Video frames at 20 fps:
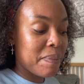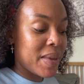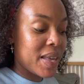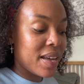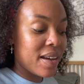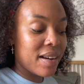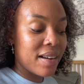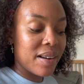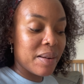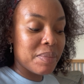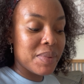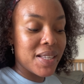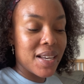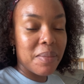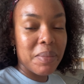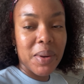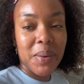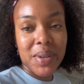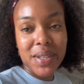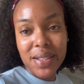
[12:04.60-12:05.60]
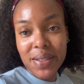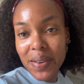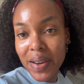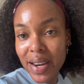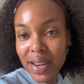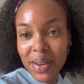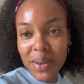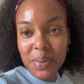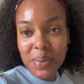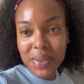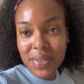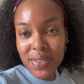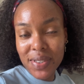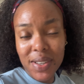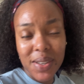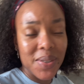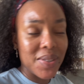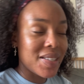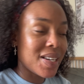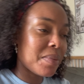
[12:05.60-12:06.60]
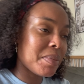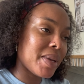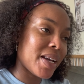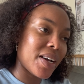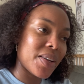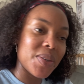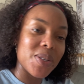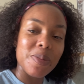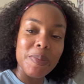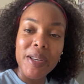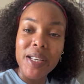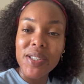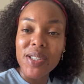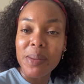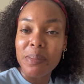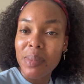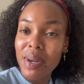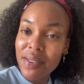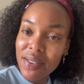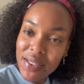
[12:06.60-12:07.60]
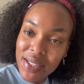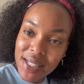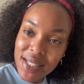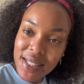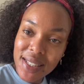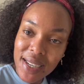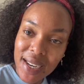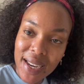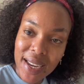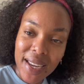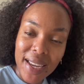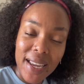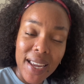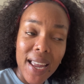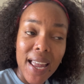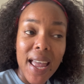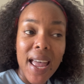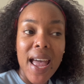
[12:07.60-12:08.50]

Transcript: me up, tell me what's going on with you, tell me how you spent your Mother's Day.